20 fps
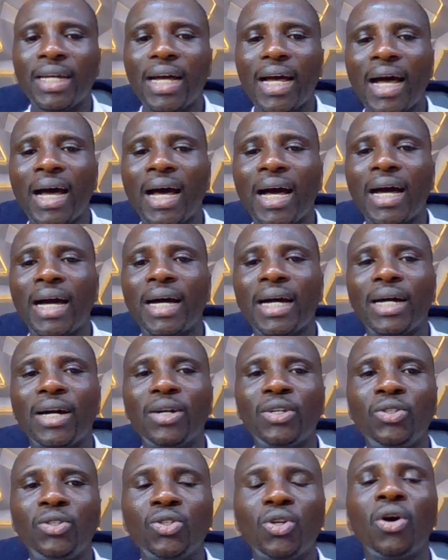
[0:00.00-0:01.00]

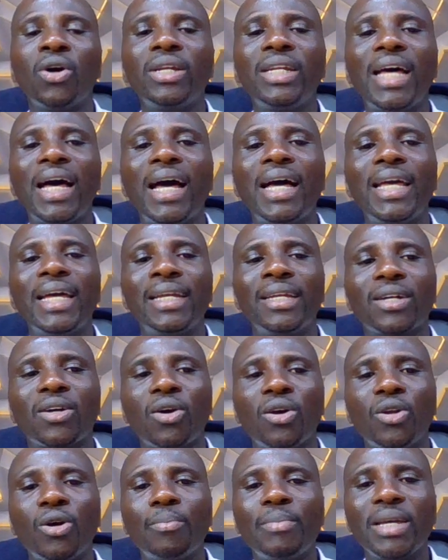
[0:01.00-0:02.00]
Other
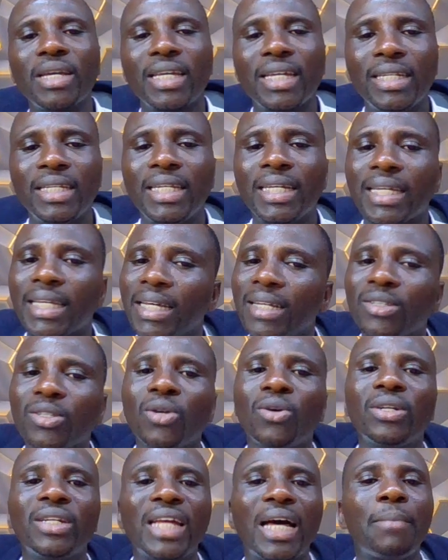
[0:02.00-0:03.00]
economic
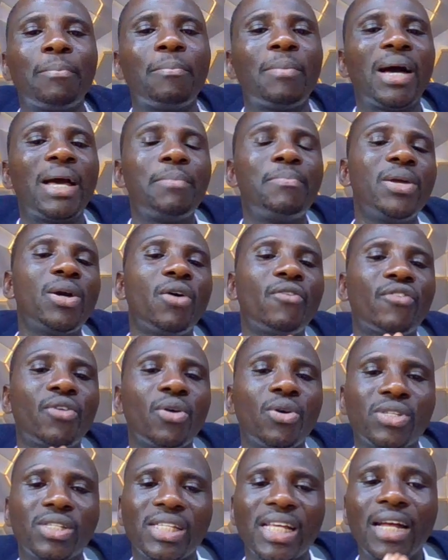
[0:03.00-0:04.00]
indicator that might be of
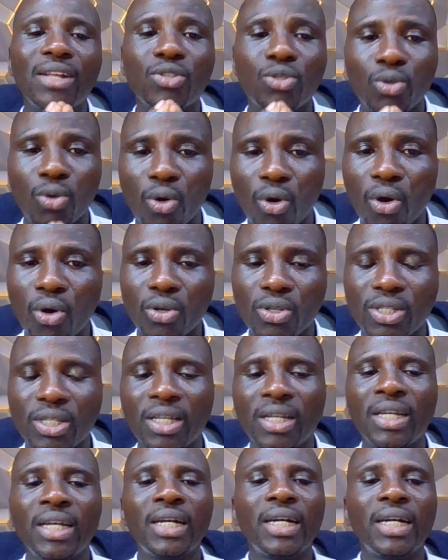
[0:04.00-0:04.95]
concern to us